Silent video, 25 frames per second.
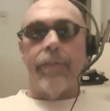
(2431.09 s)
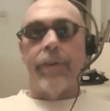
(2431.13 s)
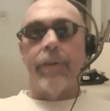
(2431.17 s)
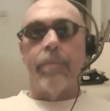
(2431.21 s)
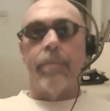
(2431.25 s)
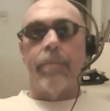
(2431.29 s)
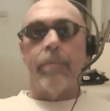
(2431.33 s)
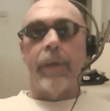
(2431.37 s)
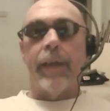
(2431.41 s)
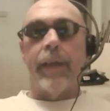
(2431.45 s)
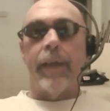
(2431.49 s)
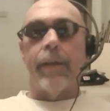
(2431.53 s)

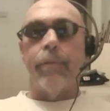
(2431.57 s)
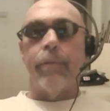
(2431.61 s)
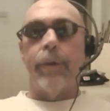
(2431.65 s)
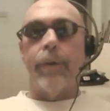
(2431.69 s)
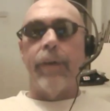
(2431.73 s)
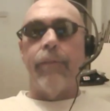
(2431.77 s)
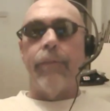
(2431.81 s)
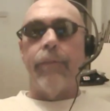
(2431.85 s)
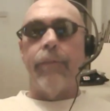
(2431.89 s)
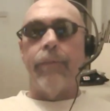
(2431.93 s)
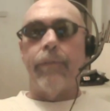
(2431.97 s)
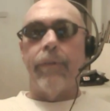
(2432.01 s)
Good. Man,
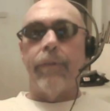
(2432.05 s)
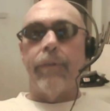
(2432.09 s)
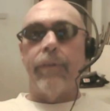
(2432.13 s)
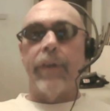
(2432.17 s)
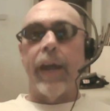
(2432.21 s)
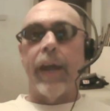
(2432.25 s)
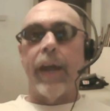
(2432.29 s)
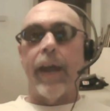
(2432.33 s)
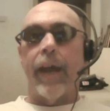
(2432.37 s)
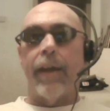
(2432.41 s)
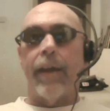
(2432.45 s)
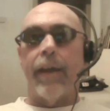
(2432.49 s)
we've we've
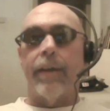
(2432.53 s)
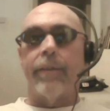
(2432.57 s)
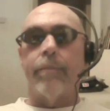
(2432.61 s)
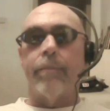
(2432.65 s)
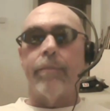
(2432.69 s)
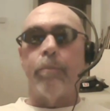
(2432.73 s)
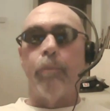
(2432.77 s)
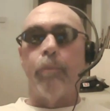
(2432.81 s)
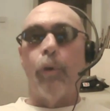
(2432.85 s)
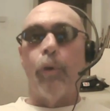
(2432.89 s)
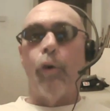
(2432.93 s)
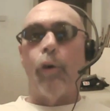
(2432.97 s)
got
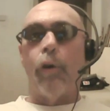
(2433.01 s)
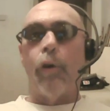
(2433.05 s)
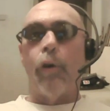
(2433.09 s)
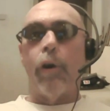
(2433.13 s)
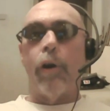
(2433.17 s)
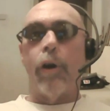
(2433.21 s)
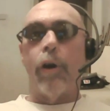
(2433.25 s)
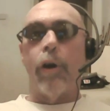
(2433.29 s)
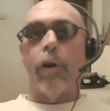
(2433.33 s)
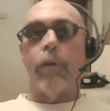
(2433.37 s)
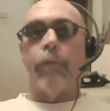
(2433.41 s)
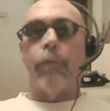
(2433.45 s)

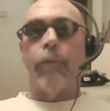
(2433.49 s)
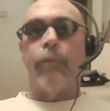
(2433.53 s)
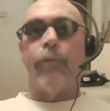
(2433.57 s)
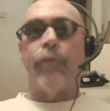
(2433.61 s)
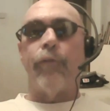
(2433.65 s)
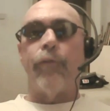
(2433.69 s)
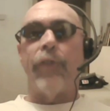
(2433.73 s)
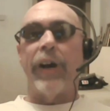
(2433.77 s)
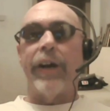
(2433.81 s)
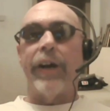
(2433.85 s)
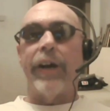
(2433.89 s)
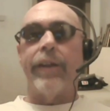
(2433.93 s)
more
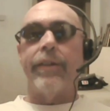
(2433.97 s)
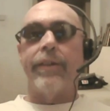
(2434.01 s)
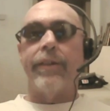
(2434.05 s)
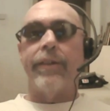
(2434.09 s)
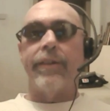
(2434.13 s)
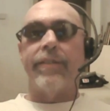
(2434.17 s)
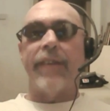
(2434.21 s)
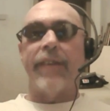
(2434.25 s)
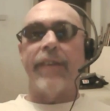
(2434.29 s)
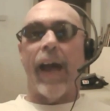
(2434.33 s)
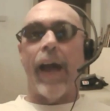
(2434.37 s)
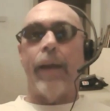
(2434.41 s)

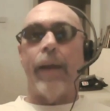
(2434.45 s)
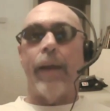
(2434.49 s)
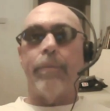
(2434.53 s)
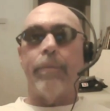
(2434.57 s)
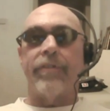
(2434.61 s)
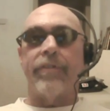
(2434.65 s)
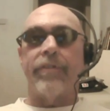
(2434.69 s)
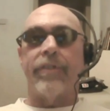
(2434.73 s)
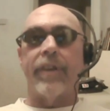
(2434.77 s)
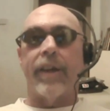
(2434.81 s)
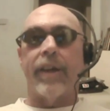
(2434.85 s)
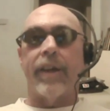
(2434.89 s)
fun type
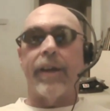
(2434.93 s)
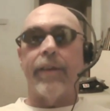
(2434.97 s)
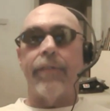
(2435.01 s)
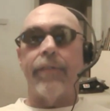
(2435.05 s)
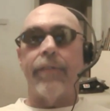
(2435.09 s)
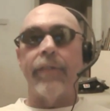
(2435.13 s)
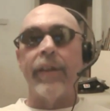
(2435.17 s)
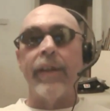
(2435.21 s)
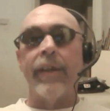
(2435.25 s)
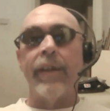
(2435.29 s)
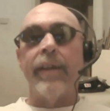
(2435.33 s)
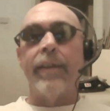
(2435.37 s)

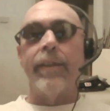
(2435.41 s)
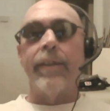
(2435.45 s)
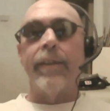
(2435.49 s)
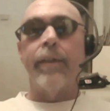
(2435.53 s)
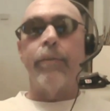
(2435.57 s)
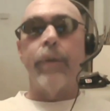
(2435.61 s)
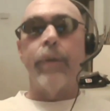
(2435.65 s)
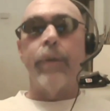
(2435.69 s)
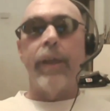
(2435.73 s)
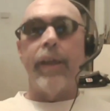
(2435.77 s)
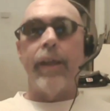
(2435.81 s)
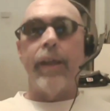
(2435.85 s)
stuff
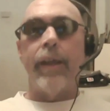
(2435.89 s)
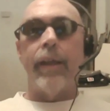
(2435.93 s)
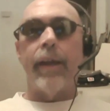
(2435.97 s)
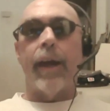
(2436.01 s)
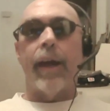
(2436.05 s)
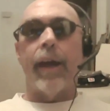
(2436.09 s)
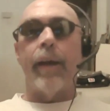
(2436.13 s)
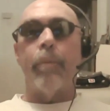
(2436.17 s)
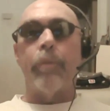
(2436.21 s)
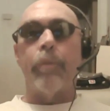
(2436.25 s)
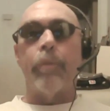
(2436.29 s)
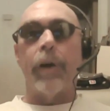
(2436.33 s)
that we,
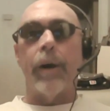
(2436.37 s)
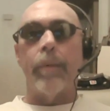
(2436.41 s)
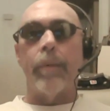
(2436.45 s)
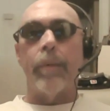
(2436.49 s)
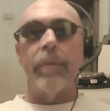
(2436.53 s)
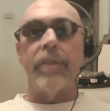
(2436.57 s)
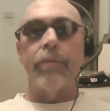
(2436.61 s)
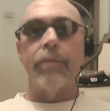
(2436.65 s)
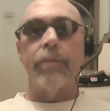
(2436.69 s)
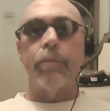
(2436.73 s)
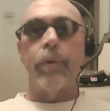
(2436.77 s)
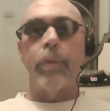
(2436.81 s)
I
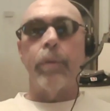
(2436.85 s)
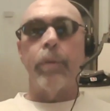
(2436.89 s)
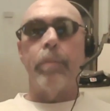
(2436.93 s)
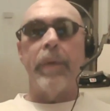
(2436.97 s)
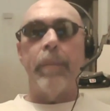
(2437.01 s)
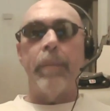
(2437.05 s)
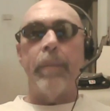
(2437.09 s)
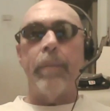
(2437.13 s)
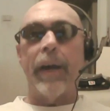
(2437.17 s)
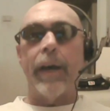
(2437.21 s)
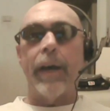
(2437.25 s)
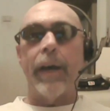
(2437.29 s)
promise, will
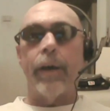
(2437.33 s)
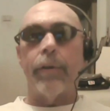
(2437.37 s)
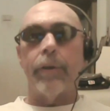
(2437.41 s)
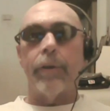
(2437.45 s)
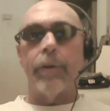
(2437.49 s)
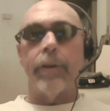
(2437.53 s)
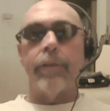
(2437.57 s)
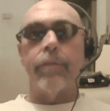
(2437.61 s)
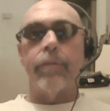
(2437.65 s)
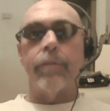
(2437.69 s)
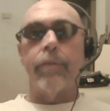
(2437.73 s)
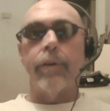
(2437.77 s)
be
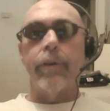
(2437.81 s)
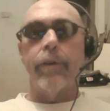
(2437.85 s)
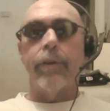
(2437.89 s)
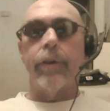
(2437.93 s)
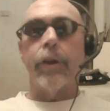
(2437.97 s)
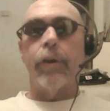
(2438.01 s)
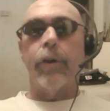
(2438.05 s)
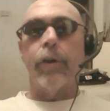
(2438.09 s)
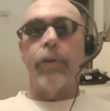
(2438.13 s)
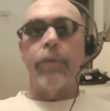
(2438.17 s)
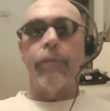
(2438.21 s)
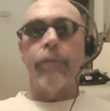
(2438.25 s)
powering through
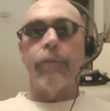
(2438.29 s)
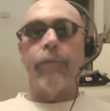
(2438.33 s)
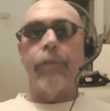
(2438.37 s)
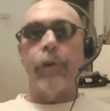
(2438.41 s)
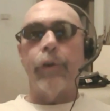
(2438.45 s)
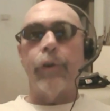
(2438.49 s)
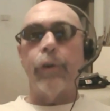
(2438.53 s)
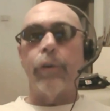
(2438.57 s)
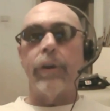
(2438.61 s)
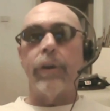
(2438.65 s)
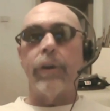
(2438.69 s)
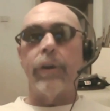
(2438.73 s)
going oh,
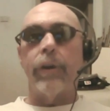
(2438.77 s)
forward.